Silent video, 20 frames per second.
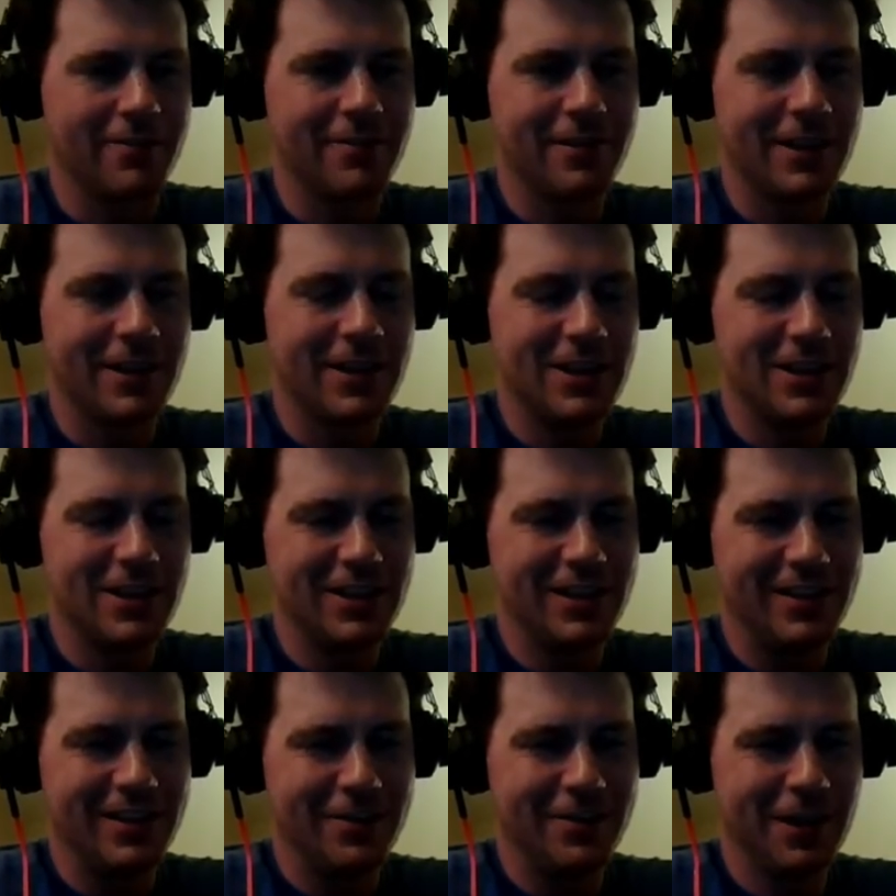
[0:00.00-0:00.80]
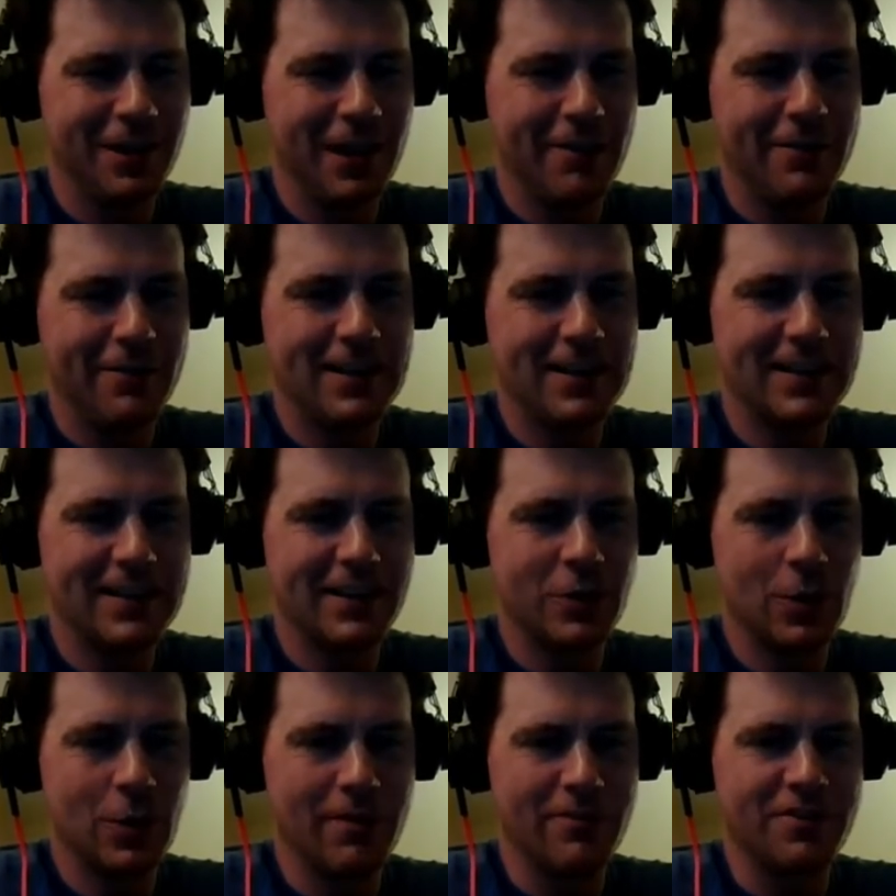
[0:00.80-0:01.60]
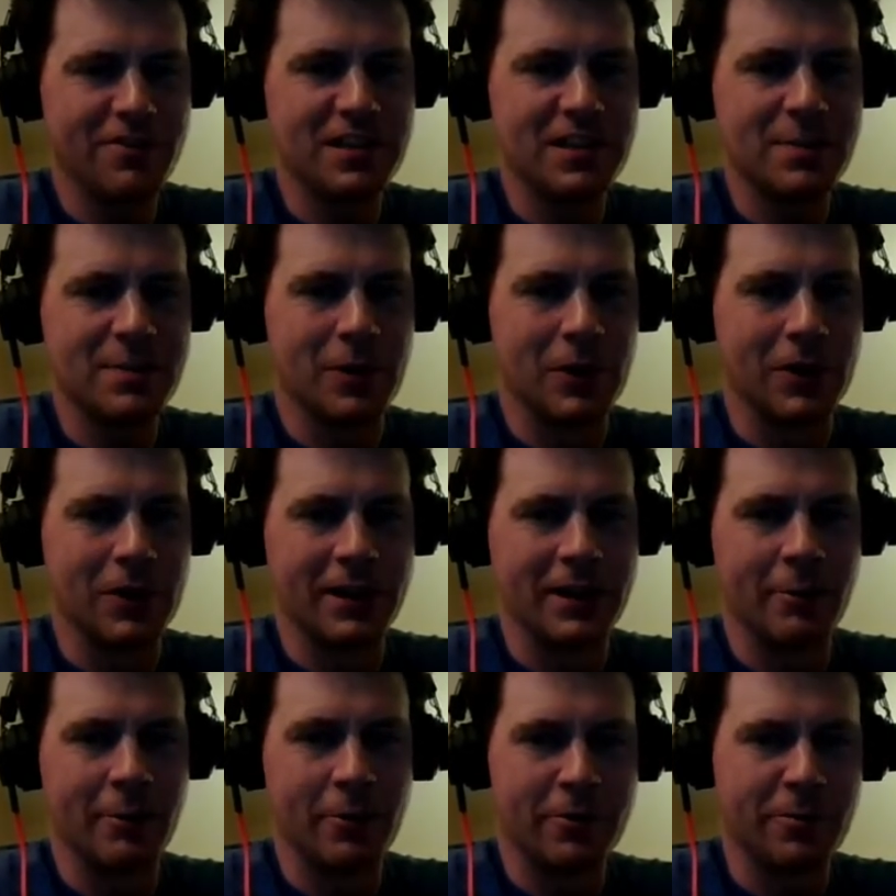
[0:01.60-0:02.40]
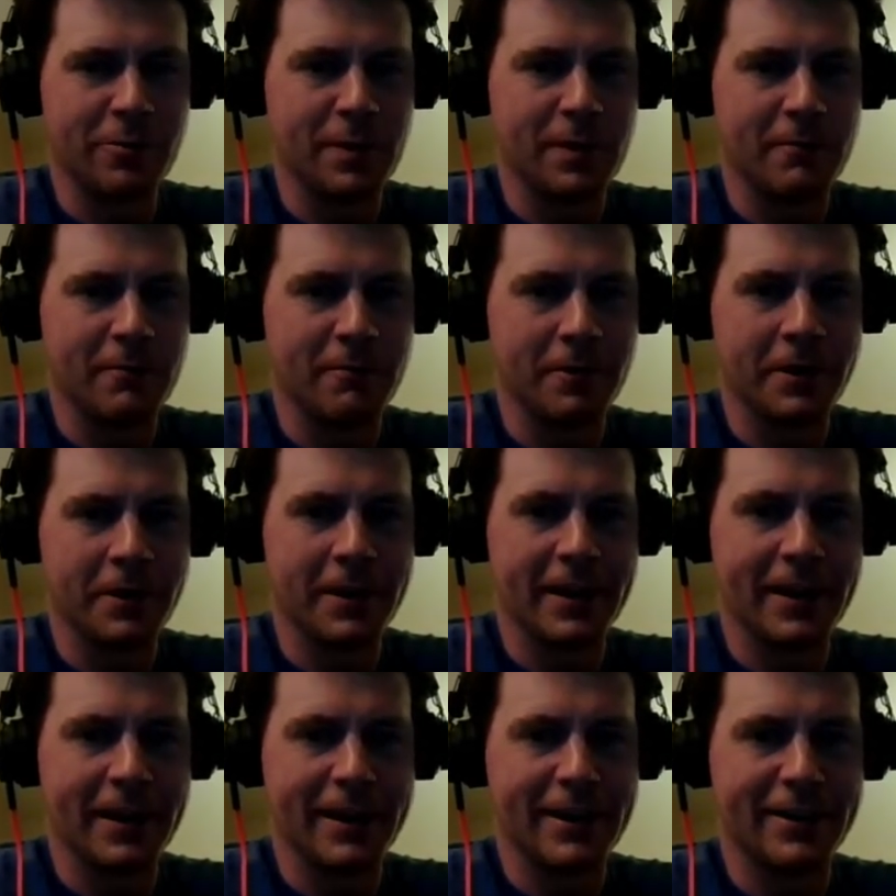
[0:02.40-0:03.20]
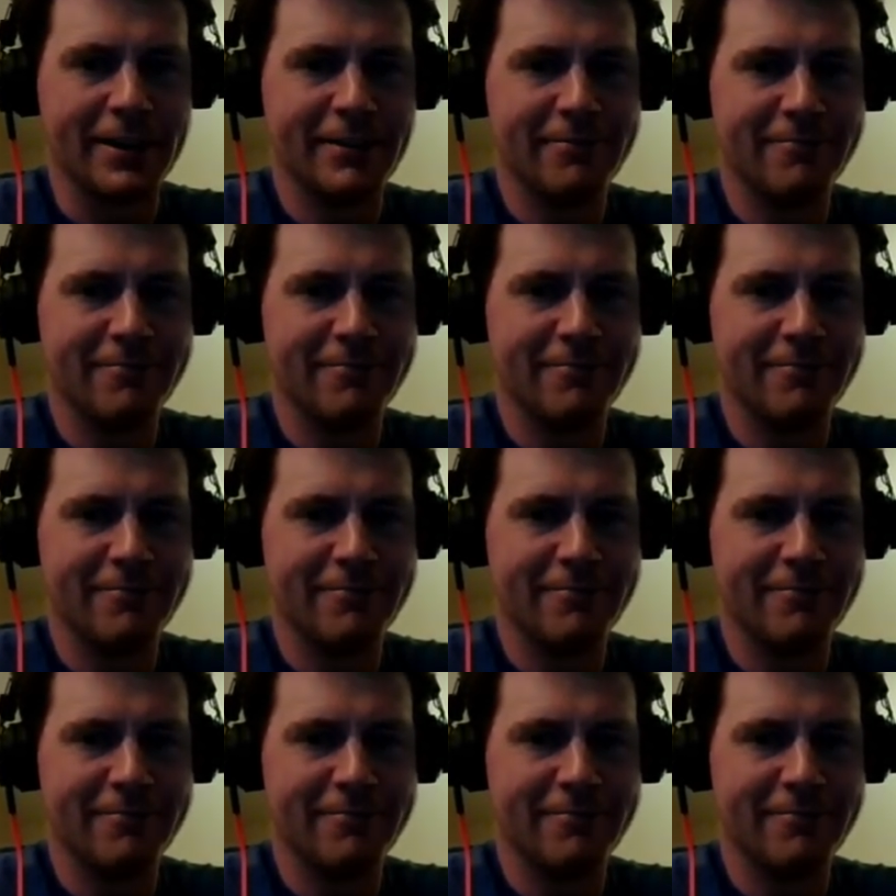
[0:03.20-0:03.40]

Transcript: Okay. If you left out the UFC part, that would have been really odd.